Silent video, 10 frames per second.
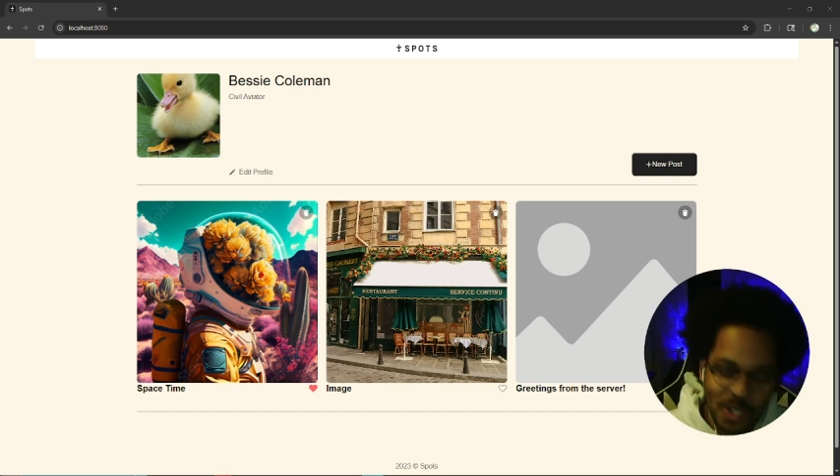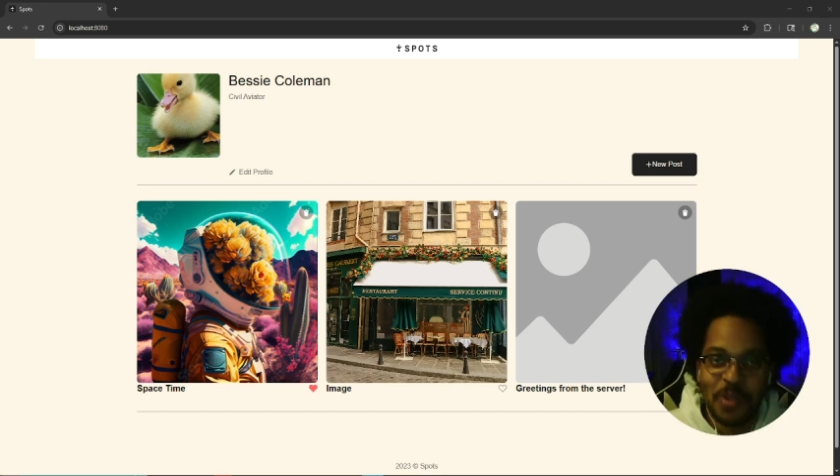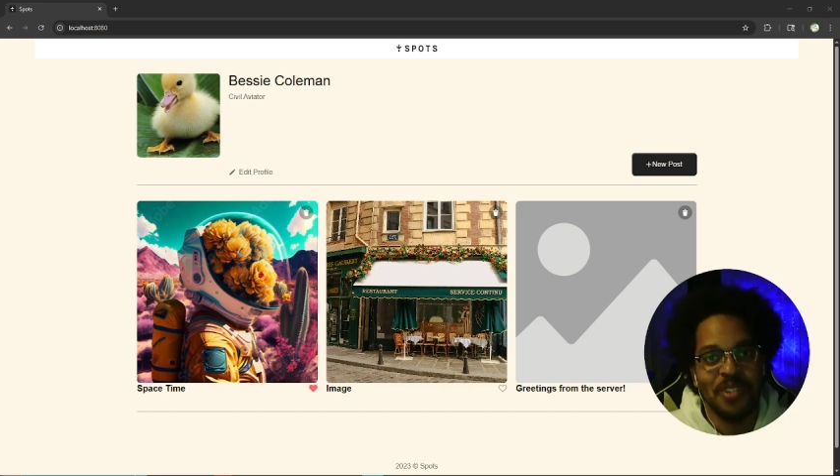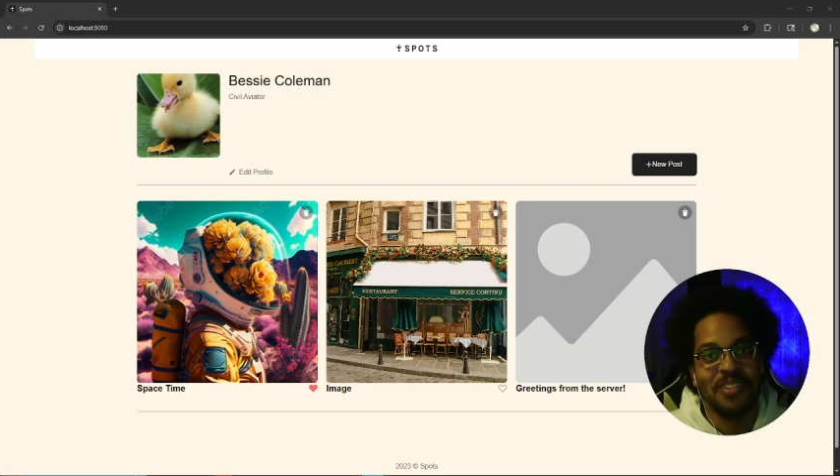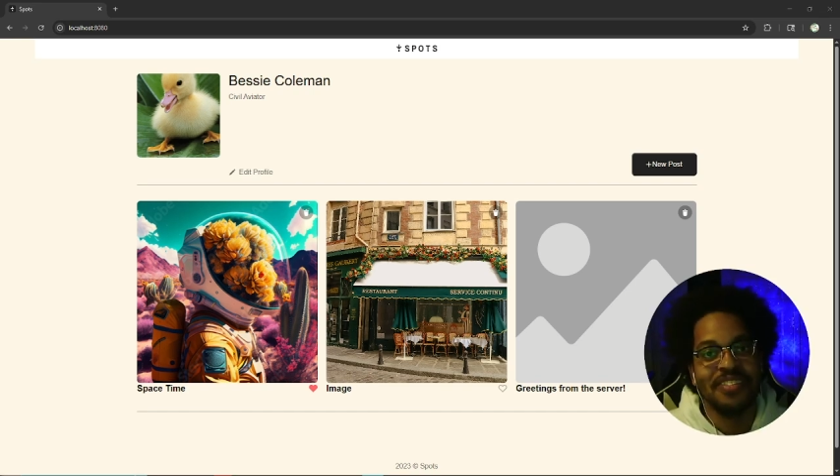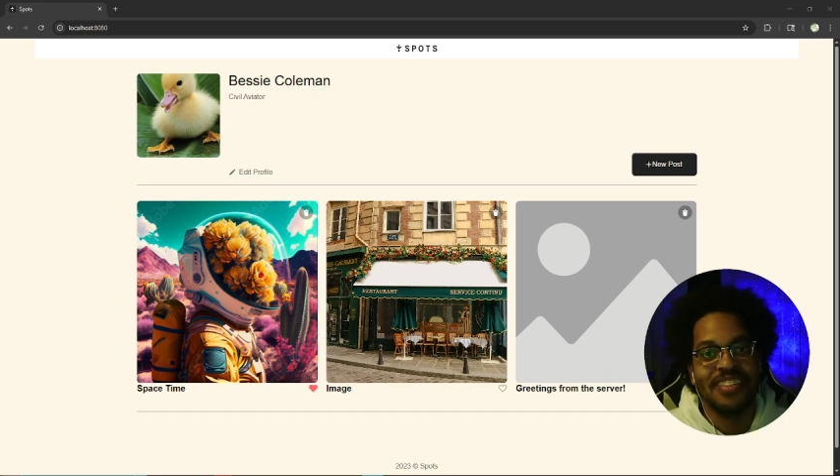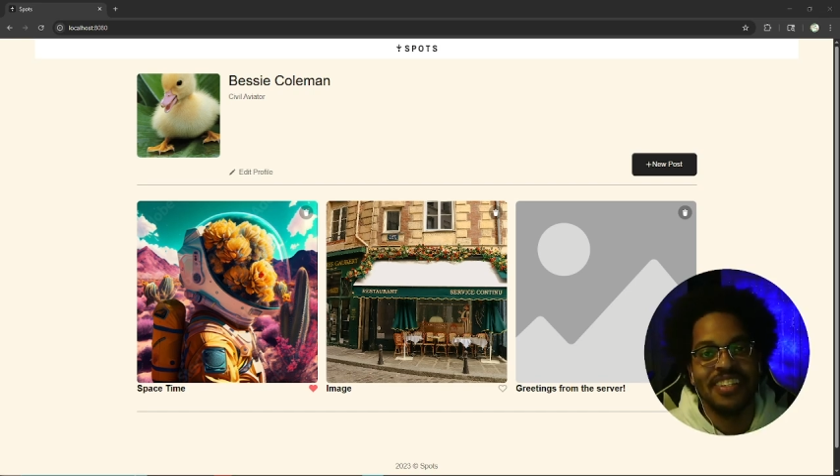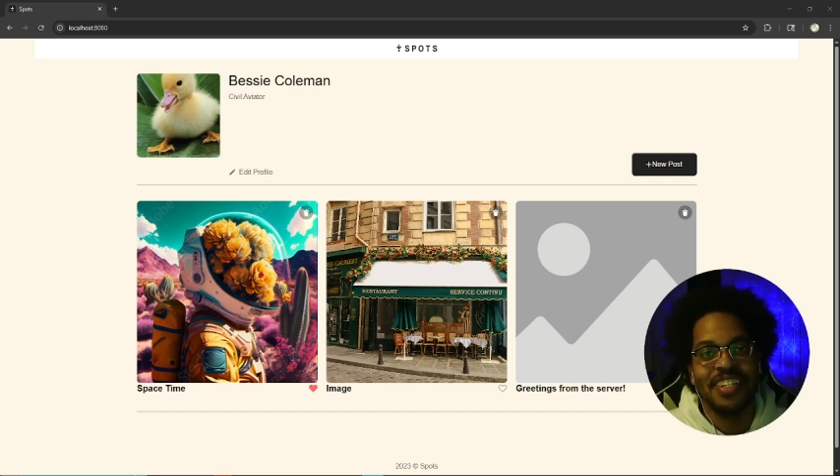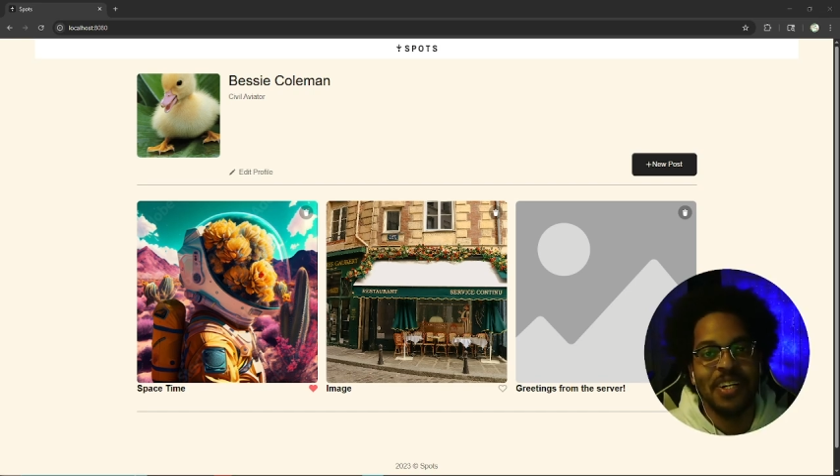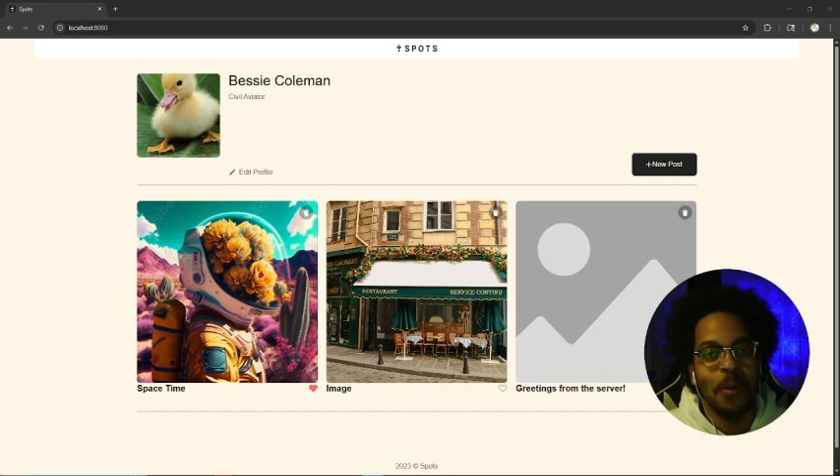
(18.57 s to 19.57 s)
you
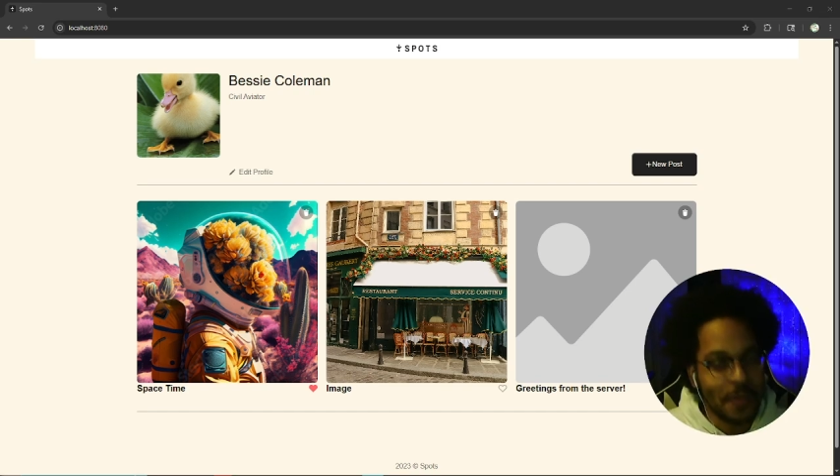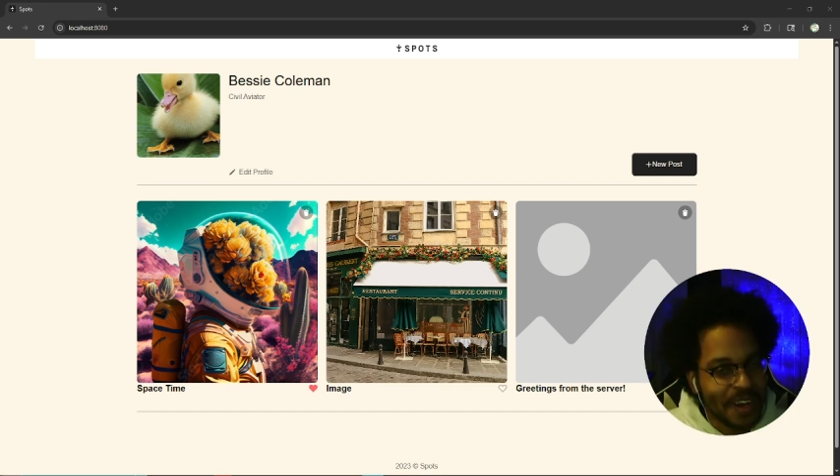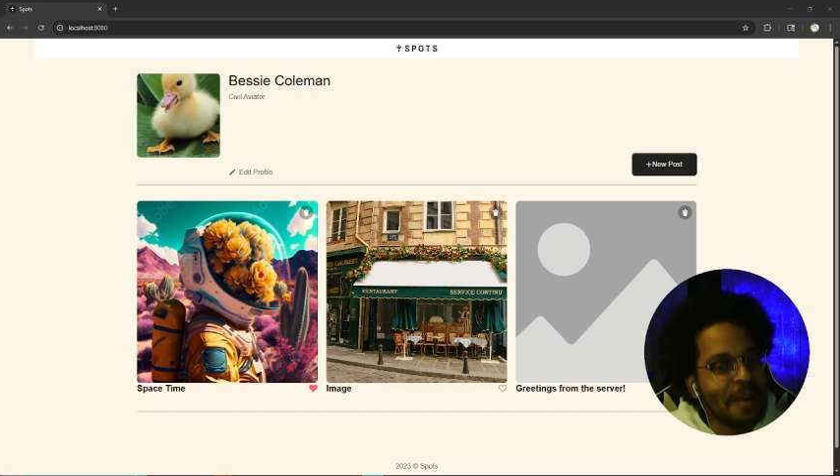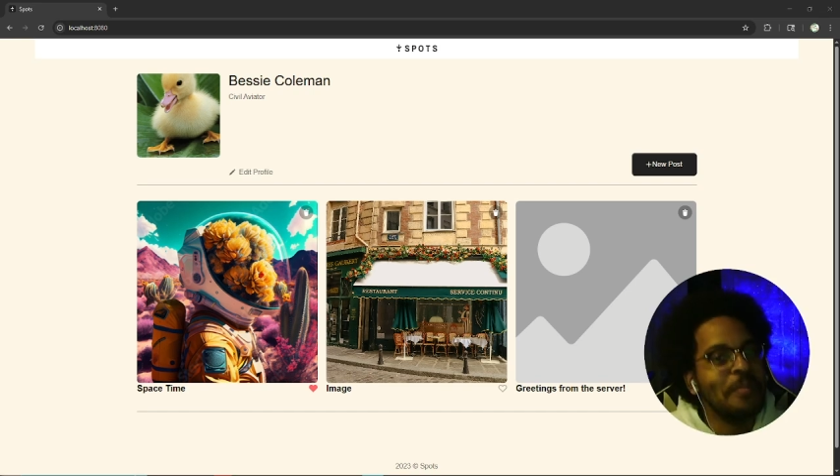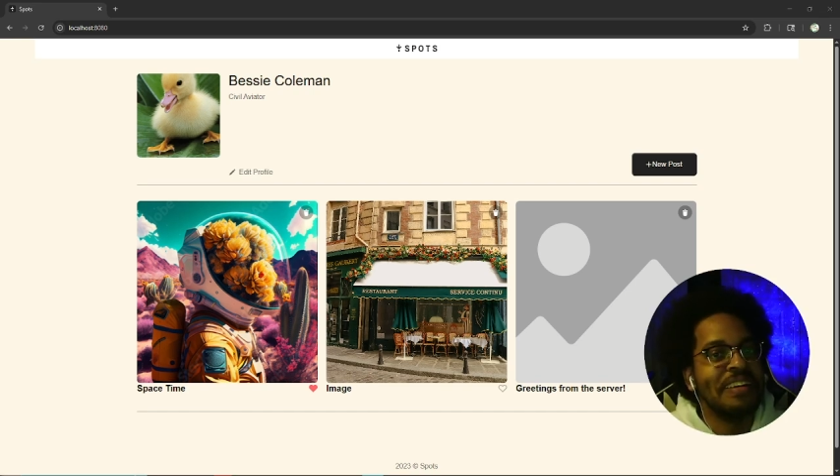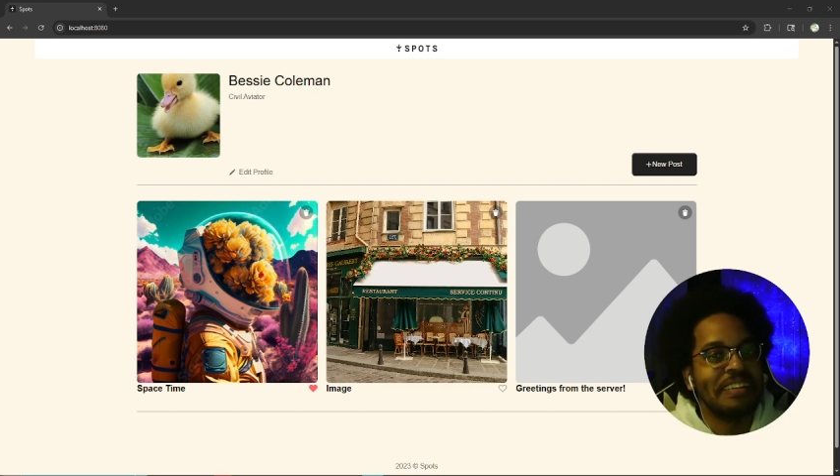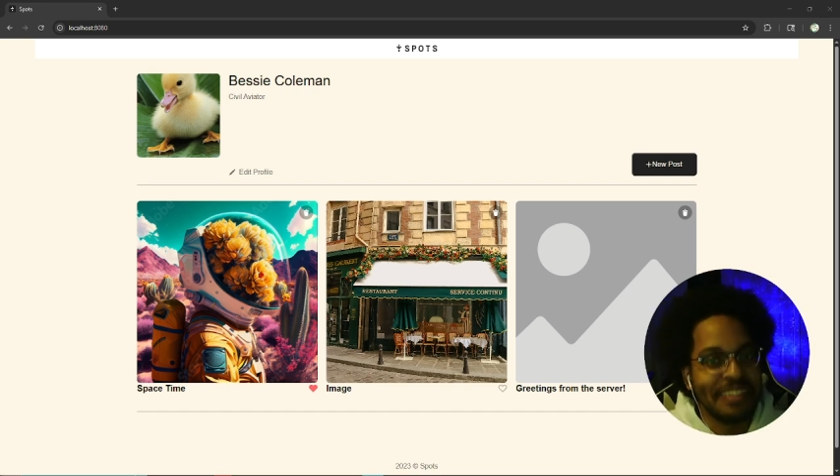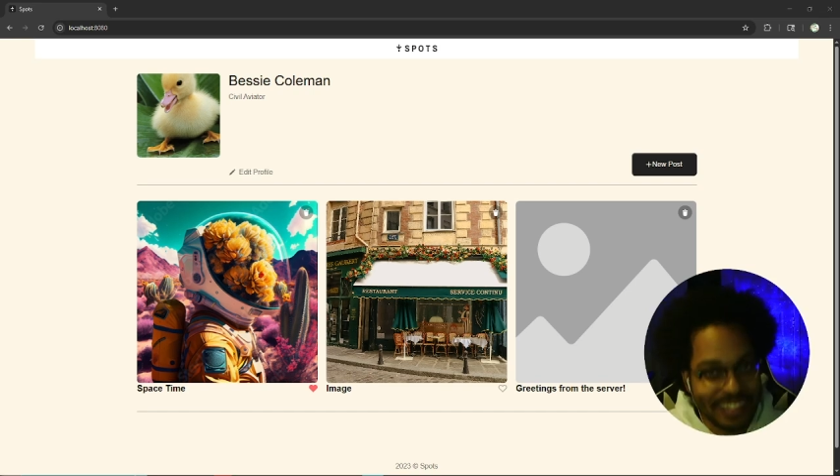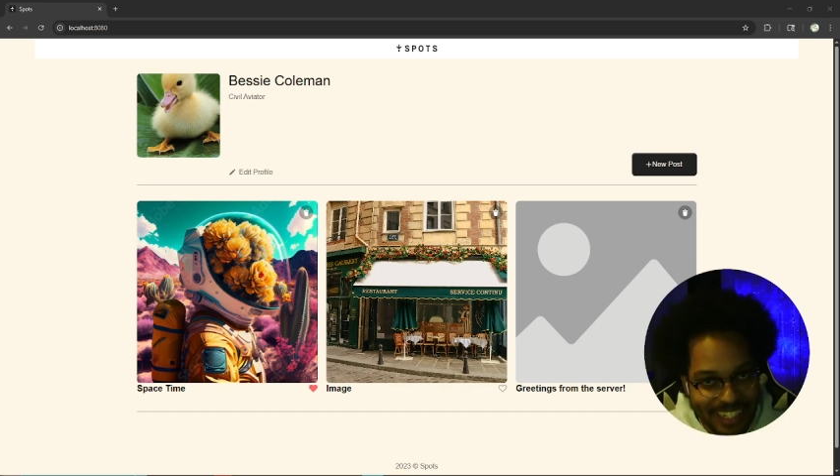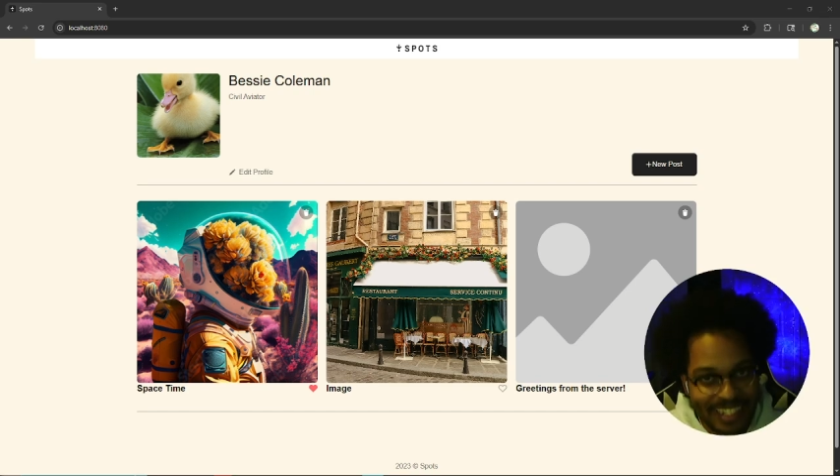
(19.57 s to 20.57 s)
what I've been
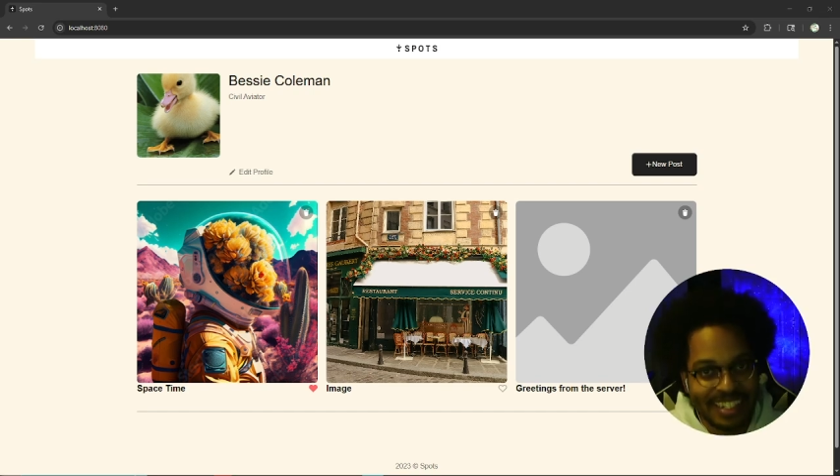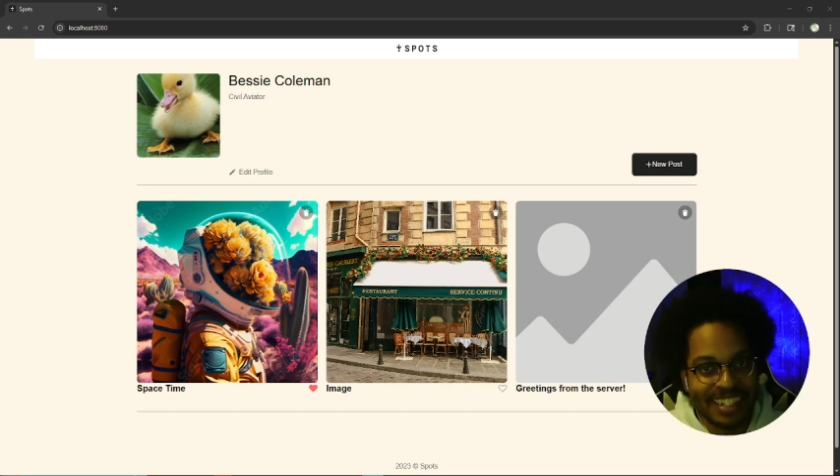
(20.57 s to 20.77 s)
cooking.